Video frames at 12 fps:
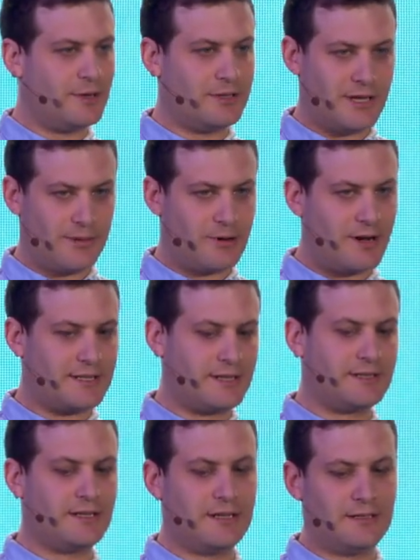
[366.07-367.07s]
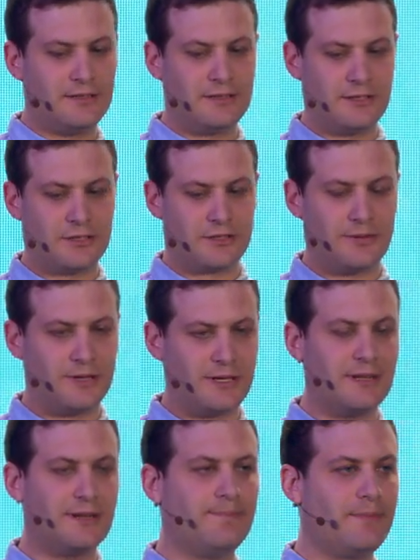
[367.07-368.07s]
multiprocessing,
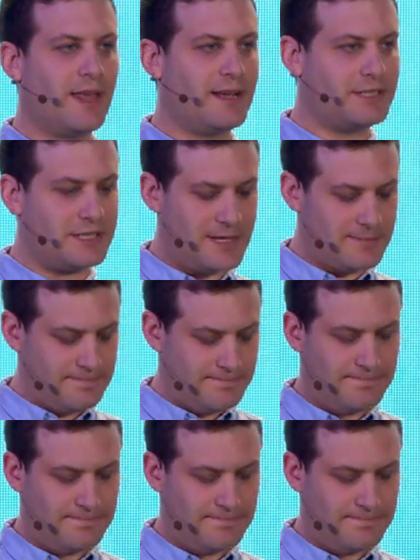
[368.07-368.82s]
distributed, and JIT.